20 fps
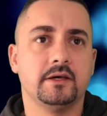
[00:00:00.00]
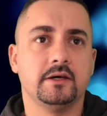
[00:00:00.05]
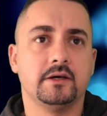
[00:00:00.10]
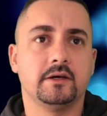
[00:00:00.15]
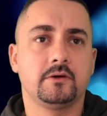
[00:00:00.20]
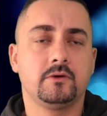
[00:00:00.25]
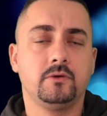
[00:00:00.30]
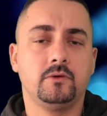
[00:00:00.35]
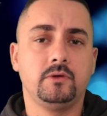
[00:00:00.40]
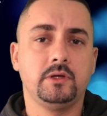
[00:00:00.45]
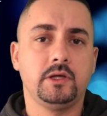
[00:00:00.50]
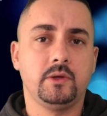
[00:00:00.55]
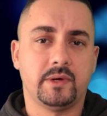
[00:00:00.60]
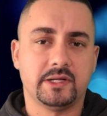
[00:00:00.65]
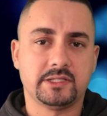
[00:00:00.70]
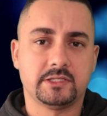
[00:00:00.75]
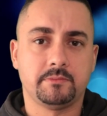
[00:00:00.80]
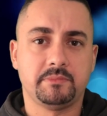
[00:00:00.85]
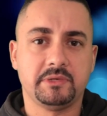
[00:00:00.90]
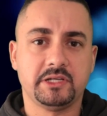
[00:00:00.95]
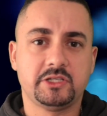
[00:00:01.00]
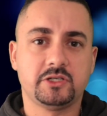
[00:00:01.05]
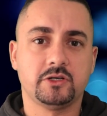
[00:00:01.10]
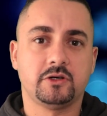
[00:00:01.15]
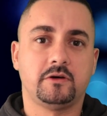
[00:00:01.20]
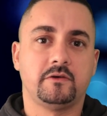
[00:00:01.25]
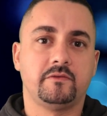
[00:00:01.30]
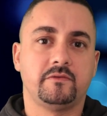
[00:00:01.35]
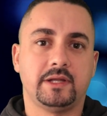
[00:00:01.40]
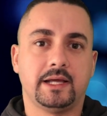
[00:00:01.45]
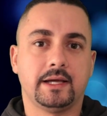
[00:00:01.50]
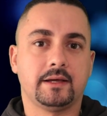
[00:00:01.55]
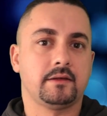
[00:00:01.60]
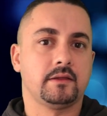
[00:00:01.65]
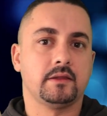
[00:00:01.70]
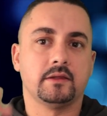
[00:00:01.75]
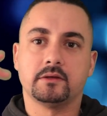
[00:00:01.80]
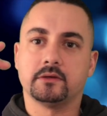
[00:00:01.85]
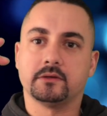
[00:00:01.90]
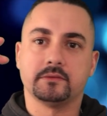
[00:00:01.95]
uh, cool he wants a picture of like
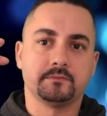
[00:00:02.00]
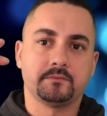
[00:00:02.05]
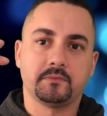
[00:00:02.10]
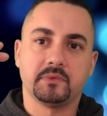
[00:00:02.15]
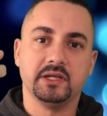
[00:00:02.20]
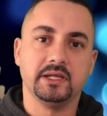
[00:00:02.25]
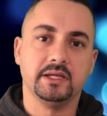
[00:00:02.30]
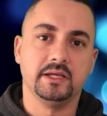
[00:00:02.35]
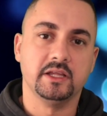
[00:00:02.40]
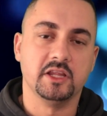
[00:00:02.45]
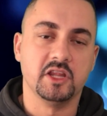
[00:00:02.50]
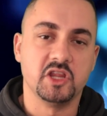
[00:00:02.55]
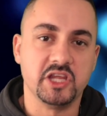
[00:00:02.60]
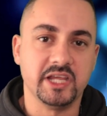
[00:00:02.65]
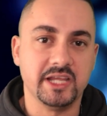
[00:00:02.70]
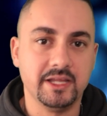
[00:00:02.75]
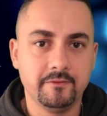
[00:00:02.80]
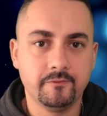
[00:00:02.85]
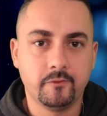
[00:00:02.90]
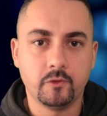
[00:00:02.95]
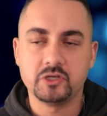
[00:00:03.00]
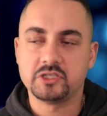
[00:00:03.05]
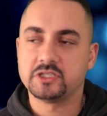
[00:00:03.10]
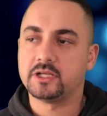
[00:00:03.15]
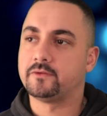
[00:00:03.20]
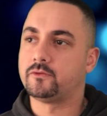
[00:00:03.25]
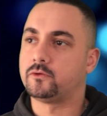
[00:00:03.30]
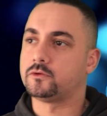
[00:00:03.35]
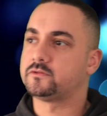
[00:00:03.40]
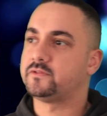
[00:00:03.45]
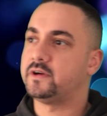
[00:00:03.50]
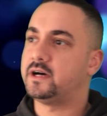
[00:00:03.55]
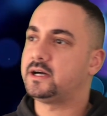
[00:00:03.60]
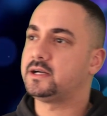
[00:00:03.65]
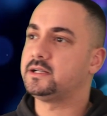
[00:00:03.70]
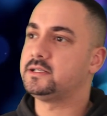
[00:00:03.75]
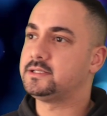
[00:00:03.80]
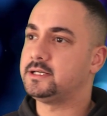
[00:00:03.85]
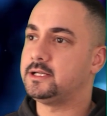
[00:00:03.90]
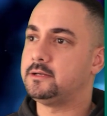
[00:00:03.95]
the the the invoice that
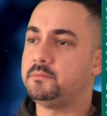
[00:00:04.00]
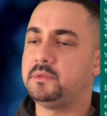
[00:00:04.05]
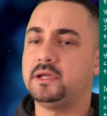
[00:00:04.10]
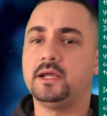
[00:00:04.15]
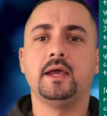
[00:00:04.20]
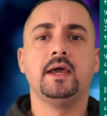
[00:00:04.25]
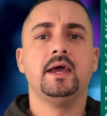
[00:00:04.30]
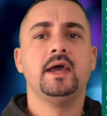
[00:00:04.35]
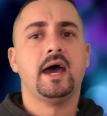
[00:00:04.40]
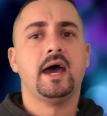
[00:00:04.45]
volkswagen sent me